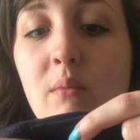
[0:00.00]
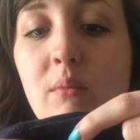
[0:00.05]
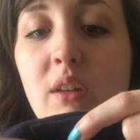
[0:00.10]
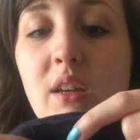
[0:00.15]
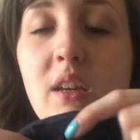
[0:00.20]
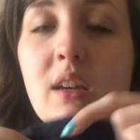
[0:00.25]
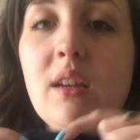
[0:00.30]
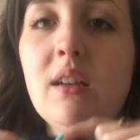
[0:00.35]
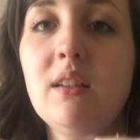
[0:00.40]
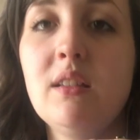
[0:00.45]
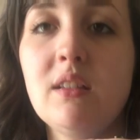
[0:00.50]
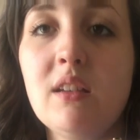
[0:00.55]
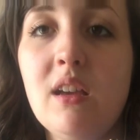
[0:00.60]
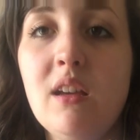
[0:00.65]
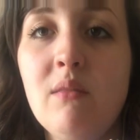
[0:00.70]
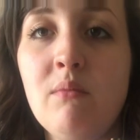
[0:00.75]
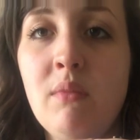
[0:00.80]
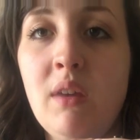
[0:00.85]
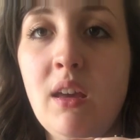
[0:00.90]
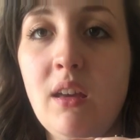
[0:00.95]
because
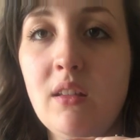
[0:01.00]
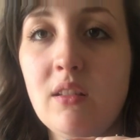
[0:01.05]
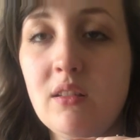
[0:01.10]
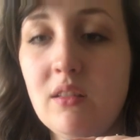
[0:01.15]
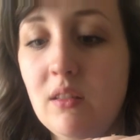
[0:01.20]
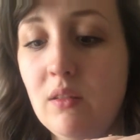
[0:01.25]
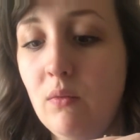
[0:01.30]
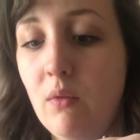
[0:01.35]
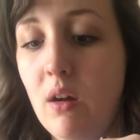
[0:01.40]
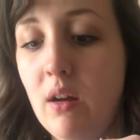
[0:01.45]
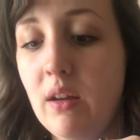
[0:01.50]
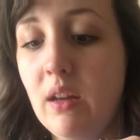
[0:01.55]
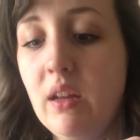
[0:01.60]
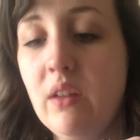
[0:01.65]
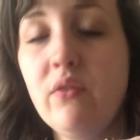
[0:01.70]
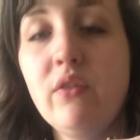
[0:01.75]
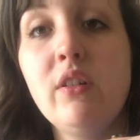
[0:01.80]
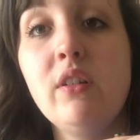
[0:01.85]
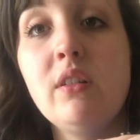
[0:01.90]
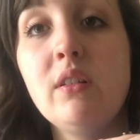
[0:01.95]
it makes the walking
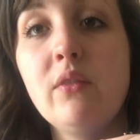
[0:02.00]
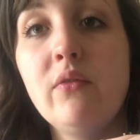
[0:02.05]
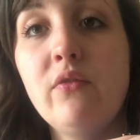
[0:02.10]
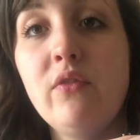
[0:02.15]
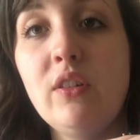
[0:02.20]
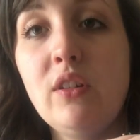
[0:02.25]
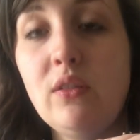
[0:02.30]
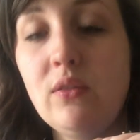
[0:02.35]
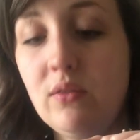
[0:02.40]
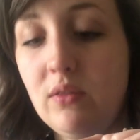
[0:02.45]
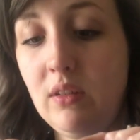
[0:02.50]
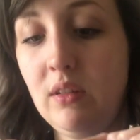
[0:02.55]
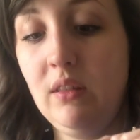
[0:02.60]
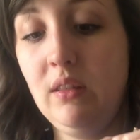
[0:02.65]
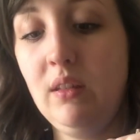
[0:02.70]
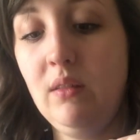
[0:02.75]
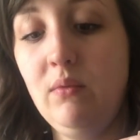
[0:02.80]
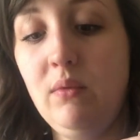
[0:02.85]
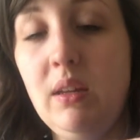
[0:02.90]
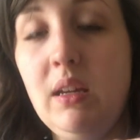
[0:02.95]
foot confused and
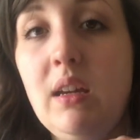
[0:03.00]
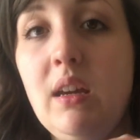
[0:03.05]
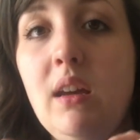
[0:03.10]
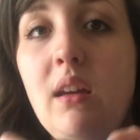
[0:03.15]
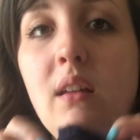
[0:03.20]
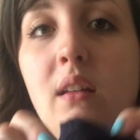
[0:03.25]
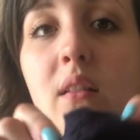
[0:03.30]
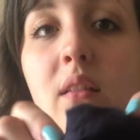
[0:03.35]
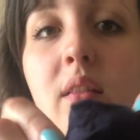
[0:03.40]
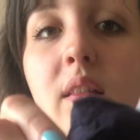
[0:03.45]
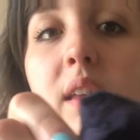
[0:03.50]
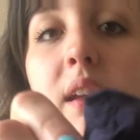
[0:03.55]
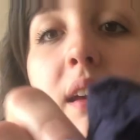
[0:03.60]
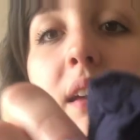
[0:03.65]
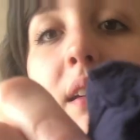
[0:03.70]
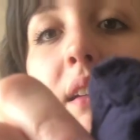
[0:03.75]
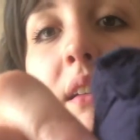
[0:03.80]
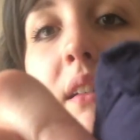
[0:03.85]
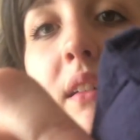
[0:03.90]
then we get like